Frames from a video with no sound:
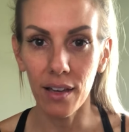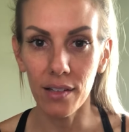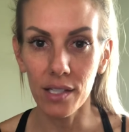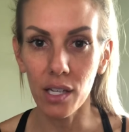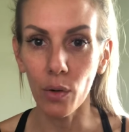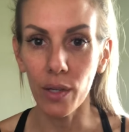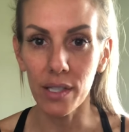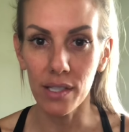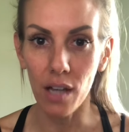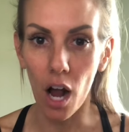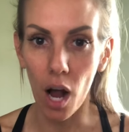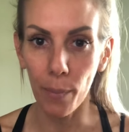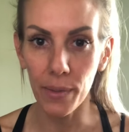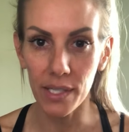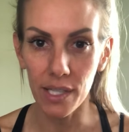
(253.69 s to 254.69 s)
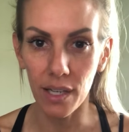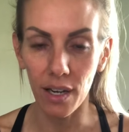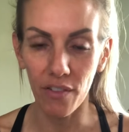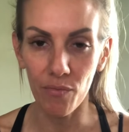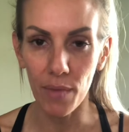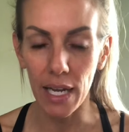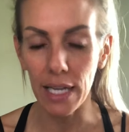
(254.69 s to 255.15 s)
so it's opposite
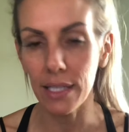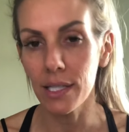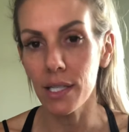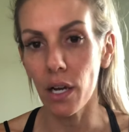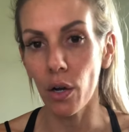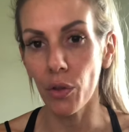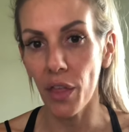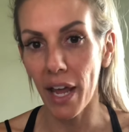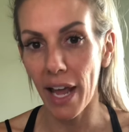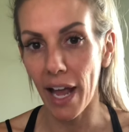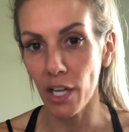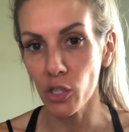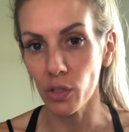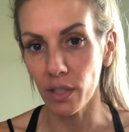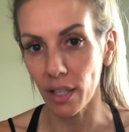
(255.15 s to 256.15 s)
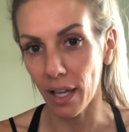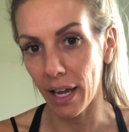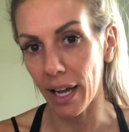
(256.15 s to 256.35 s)
of meat. So they actually